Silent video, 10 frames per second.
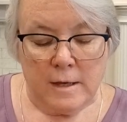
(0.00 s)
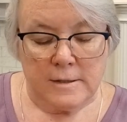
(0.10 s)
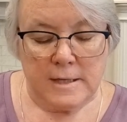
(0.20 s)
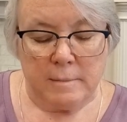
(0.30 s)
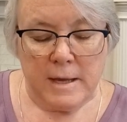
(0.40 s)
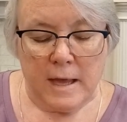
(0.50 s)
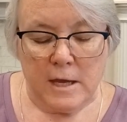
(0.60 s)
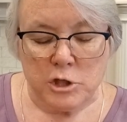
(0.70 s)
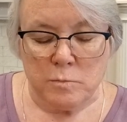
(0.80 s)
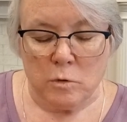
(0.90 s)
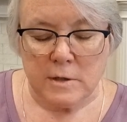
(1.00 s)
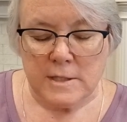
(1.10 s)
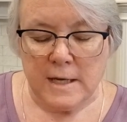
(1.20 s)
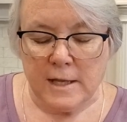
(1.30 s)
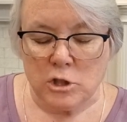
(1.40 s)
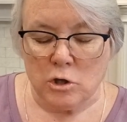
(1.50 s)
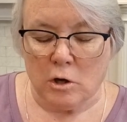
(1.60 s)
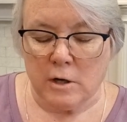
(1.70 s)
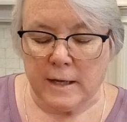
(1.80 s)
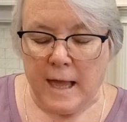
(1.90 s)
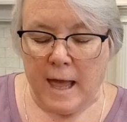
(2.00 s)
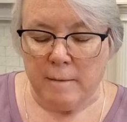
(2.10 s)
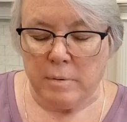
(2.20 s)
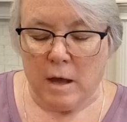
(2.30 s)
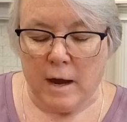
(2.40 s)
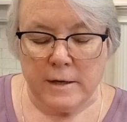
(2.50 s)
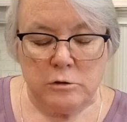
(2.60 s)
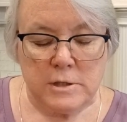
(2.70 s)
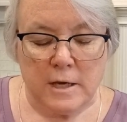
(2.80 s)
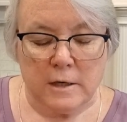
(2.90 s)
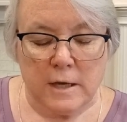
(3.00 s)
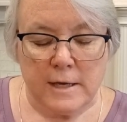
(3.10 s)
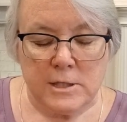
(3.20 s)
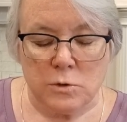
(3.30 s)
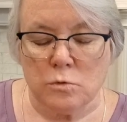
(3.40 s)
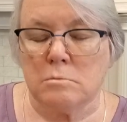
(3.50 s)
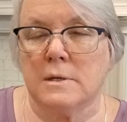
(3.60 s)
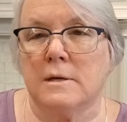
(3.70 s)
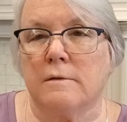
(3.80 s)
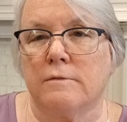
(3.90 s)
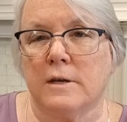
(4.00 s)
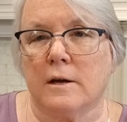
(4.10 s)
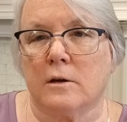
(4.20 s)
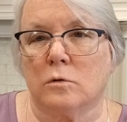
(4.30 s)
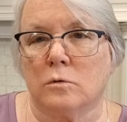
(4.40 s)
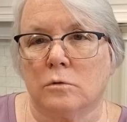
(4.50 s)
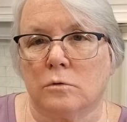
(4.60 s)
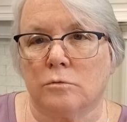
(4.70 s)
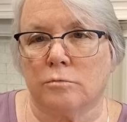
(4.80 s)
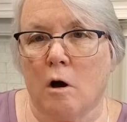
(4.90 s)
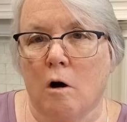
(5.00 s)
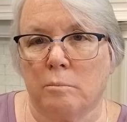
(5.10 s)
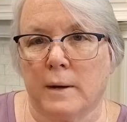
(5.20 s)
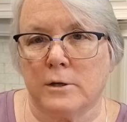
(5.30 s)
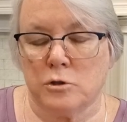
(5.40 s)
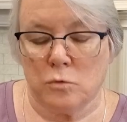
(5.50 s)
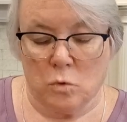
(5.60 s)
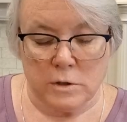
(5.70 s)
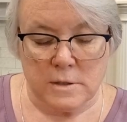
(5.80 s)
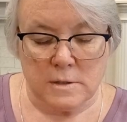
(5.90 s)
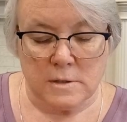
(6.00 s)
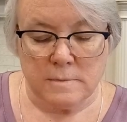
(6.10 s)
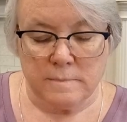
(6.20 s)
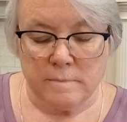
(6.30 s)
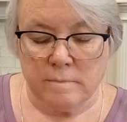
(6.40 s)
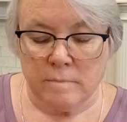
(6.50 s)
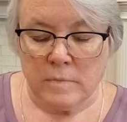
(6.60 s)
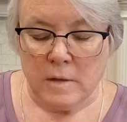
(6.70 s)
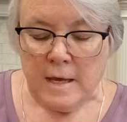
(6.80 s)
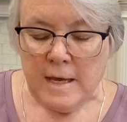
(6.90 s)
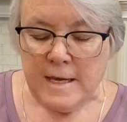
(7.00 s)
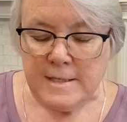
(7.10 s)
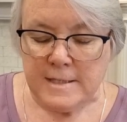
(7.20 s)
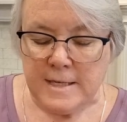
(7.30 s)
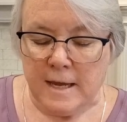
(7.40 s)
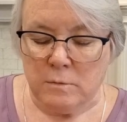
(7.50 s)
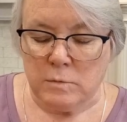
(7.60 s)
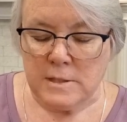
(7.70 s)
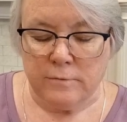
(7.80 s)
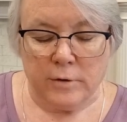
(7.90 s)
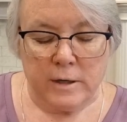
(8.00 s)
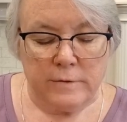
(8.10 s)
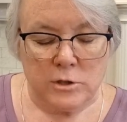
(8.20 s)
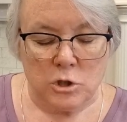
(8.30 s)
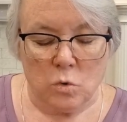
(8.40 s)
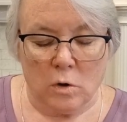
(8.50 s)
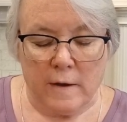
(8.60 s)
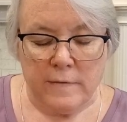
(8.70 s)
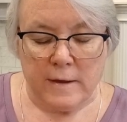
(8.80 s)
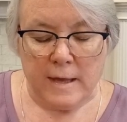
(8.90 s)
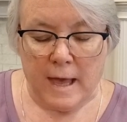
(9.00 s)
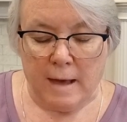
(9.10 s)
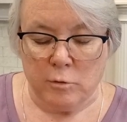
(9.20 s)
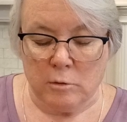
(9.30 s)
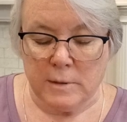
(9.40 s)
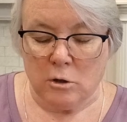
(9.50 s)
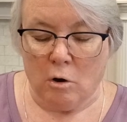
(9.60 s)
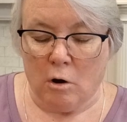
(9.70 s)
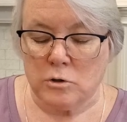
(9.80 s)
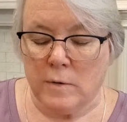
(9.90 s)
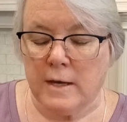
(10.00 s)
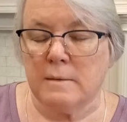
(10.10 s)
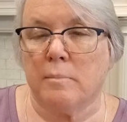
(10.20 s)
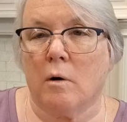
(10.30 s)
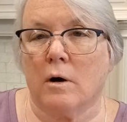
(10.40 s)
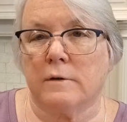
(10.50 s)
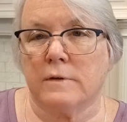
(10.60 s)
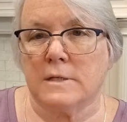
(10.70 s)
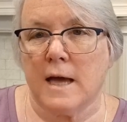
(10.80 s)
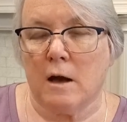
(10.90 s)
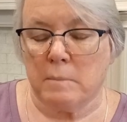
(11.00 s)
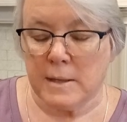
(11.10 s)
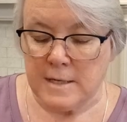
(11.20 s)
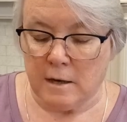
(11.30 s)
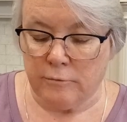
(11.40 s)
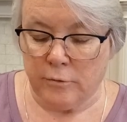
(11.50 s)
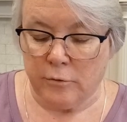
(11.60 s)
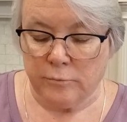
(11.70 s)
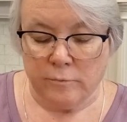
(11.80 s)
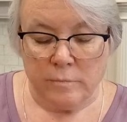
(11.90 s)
W.H. Morrison had started a cab line using a nice, roomy vehicle drawn by 2 horses. His stand was in front of his store, and the cab could be called to any part of the town by telephone.